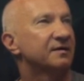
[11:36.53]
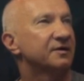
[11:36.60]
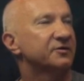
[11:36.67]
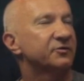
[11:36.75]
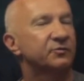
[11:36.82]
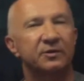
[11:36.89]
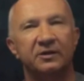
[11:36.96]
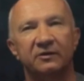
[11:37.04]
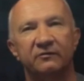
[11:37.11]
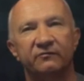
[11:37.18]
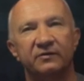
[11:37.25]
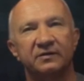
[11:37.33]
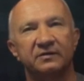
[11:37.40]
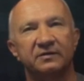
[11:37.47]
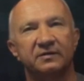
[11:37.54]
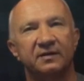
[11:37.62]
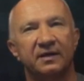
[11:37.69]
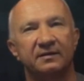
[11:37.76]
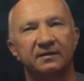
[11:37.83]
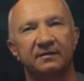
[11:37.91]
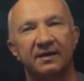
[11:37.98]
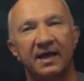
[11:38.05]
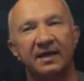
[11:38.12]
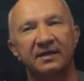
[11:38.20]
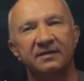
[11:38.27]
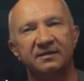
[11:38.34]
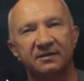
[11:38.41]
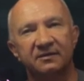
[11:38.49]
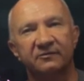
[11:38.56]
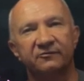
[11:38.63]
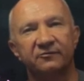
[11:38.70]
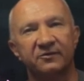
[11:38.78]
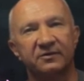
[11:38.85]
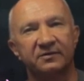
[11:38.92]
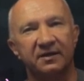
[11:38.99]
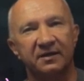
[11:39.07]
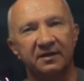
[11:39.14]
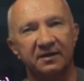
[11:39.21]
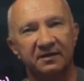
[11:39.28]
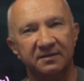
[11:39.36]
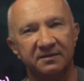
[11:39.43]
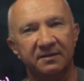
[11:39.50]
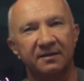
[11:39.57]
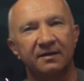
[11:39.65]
should be convinced that there is a difference, there is